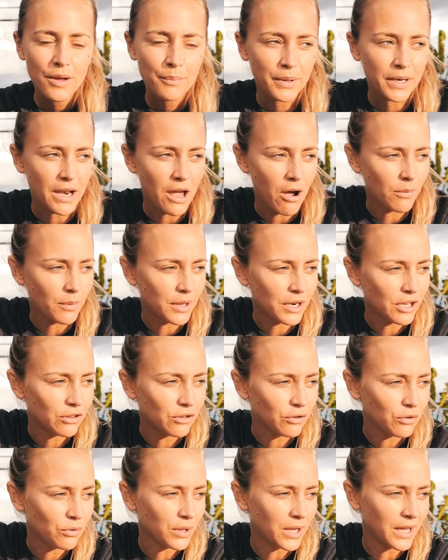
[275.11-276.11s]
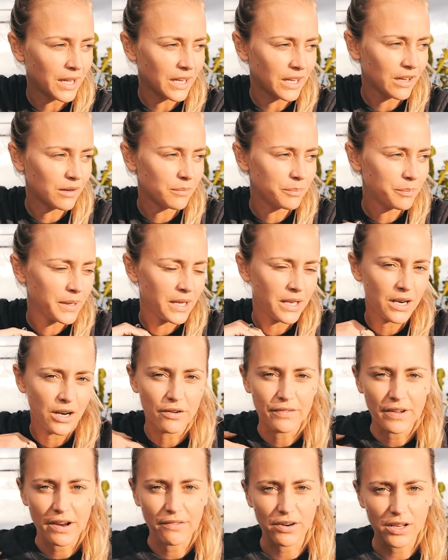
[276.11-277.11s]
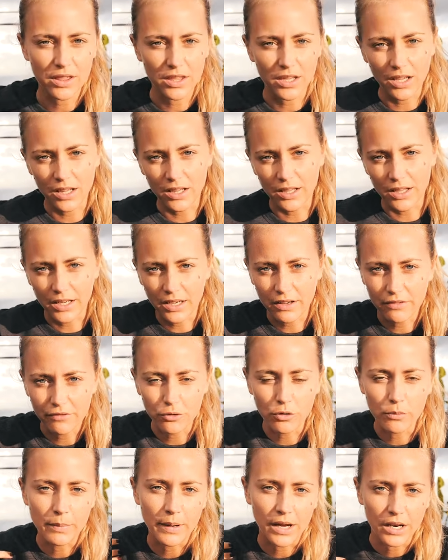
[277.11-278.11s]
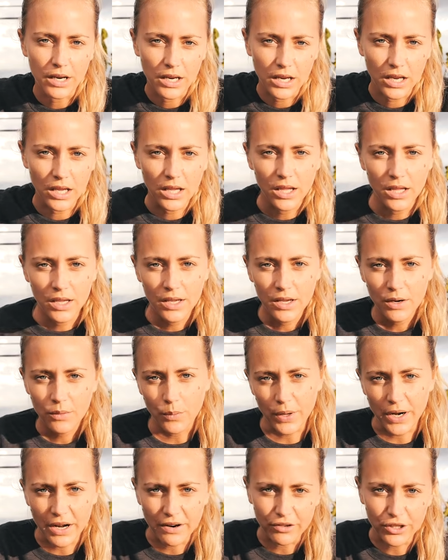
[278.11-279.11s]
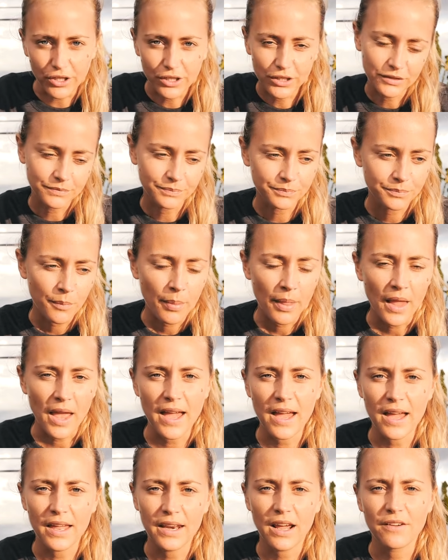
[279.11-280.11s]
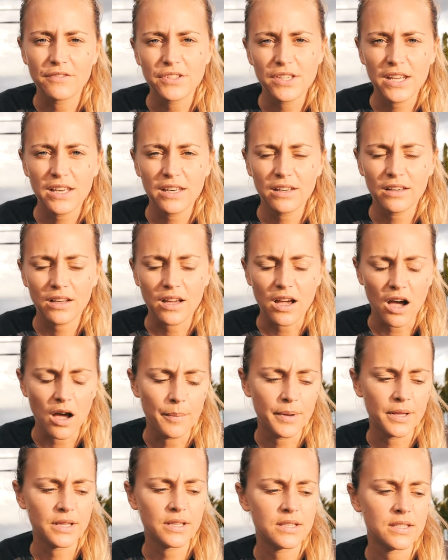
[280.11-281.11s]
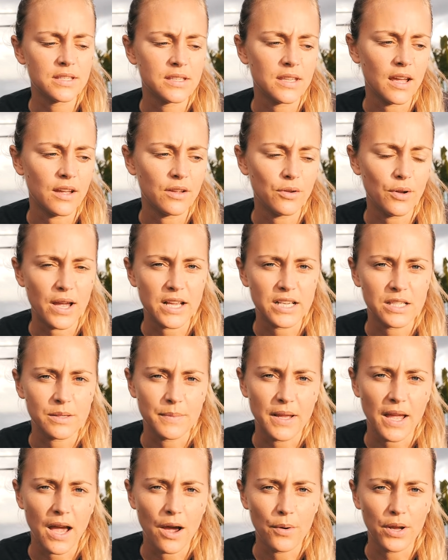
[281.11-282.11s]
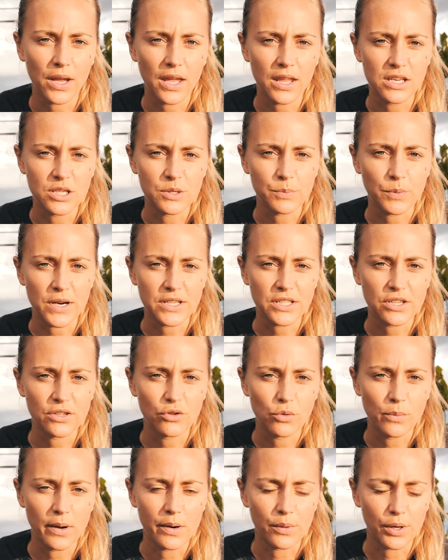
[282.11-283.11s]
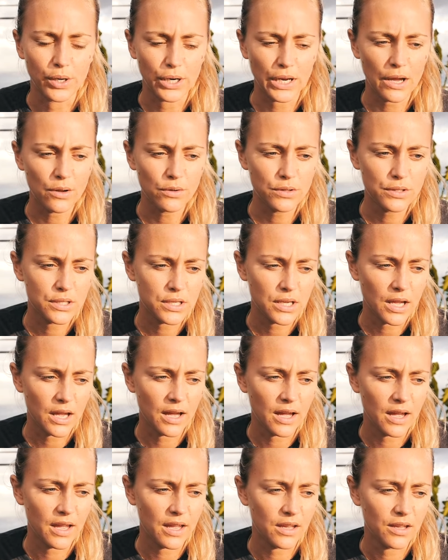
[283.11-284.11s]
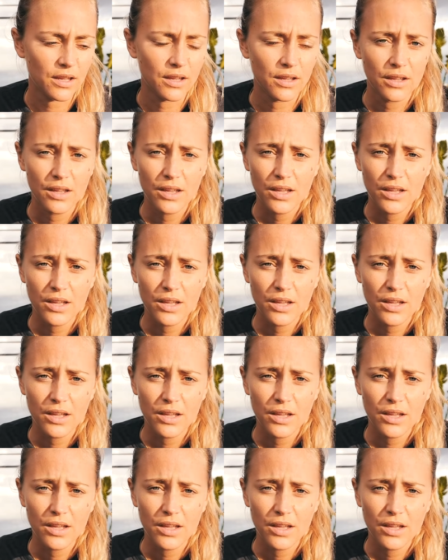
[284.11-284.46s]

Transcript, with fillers: But now I'm gonna do like a bit of everything, like a full body, whatever. And I've seen comments that you ask me how I get inspiration to my workouts. I've